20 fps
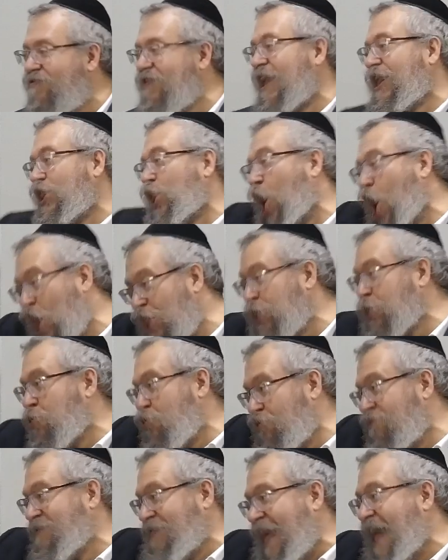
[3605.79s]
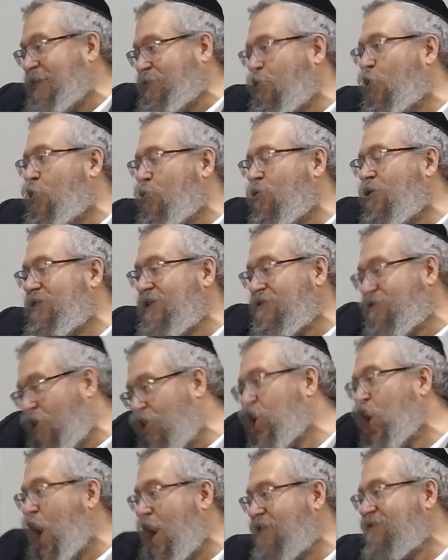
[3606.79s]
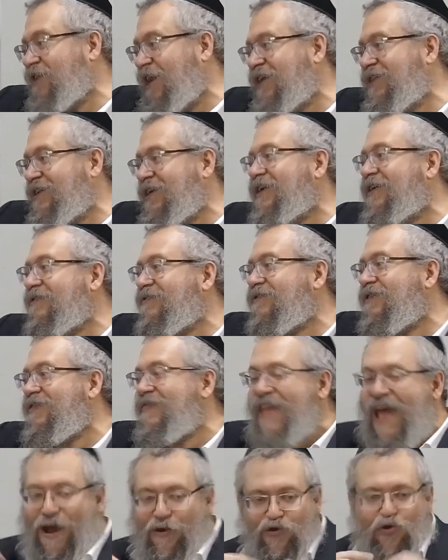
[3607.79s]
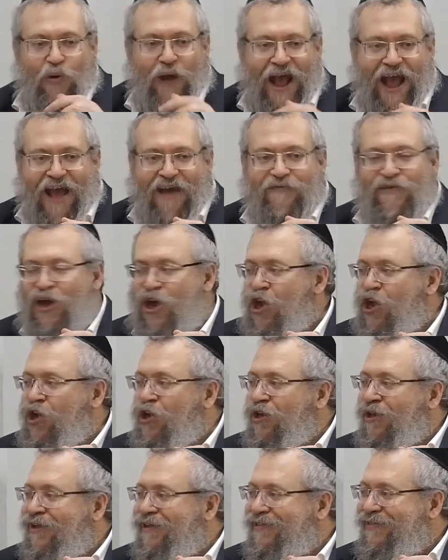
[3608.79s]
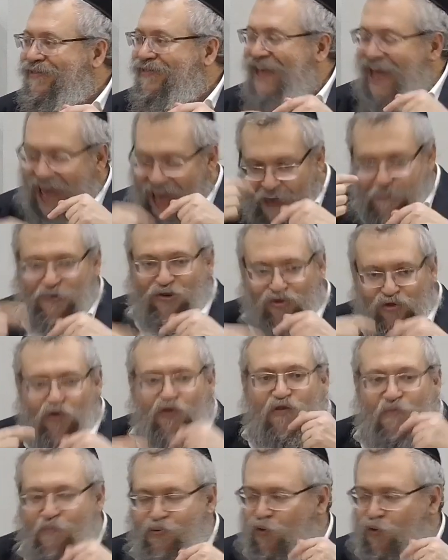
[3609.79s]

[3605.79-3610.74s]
which is not only three, which is really Shehem Ad Ein Kates, which are literally